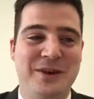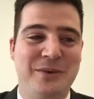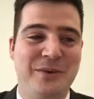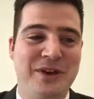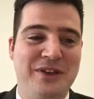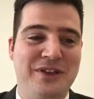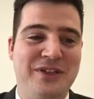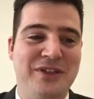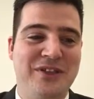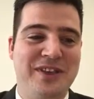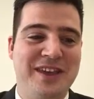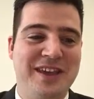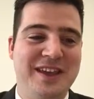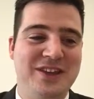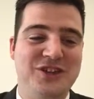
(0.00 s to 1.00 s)
with
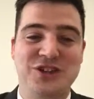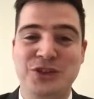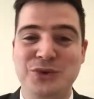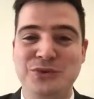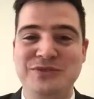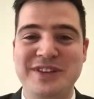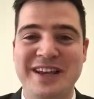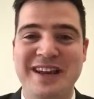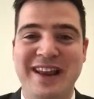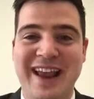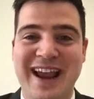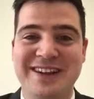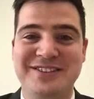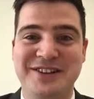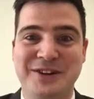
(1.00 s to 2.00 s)
the Choose
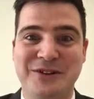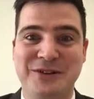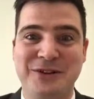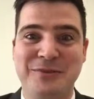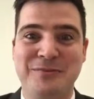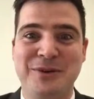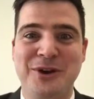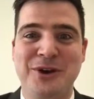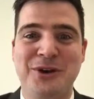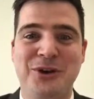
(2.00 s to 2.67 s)
Atlanta group